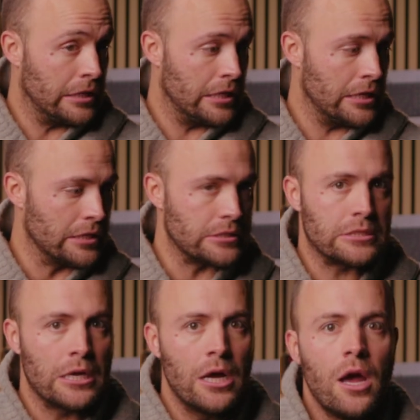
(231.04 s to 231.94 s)

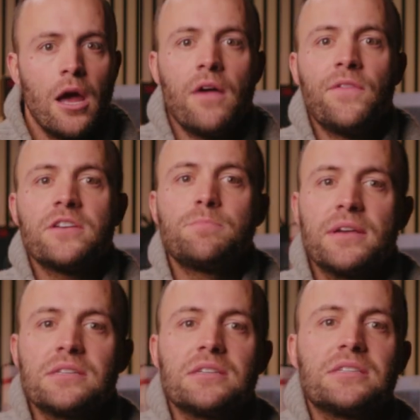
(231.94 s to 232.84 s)
this. In this
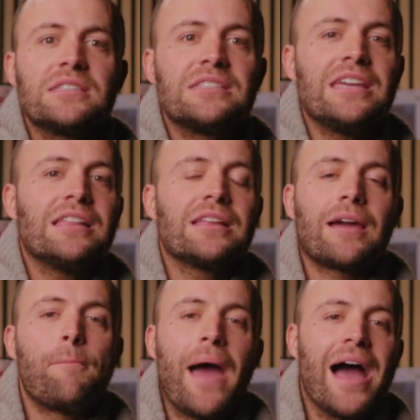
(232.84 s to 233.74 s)
business, it's seen
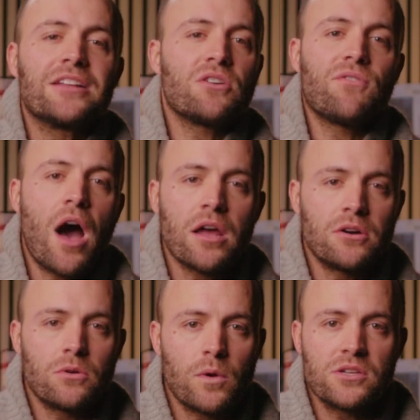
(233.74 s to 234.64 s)
like a badge of
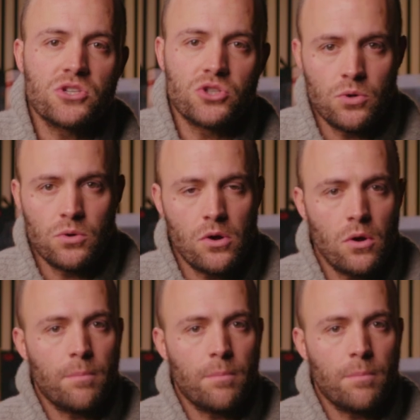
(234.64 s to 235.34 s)
honor when a studio,